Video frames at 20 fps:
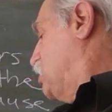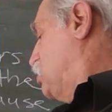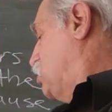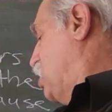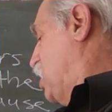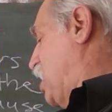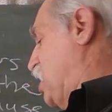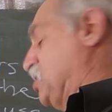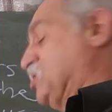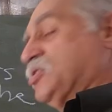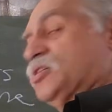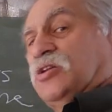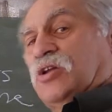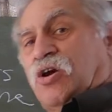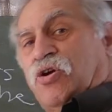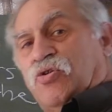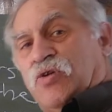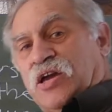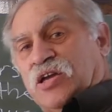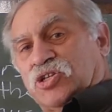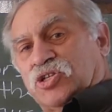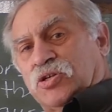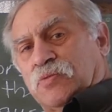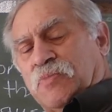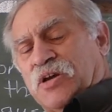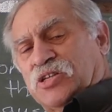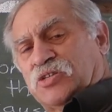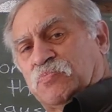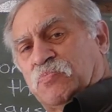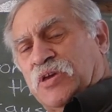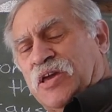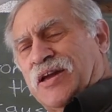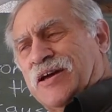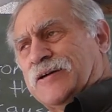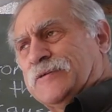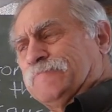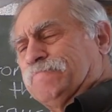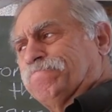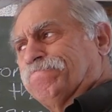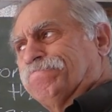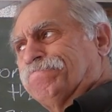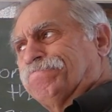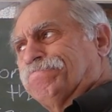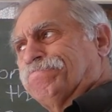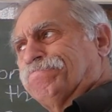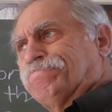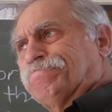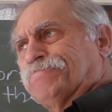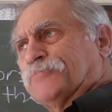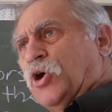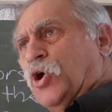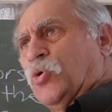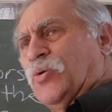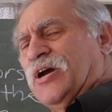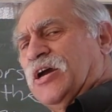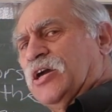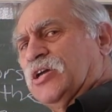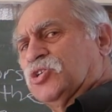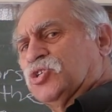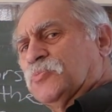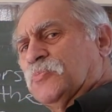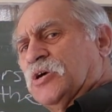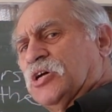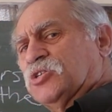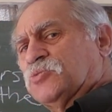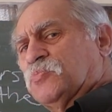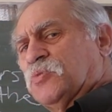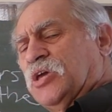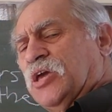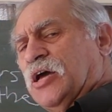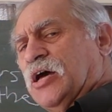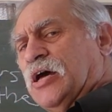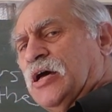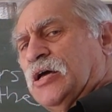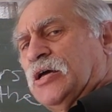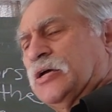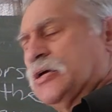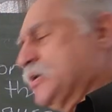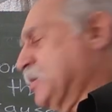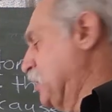ends in OH, it must be a, OH must be a,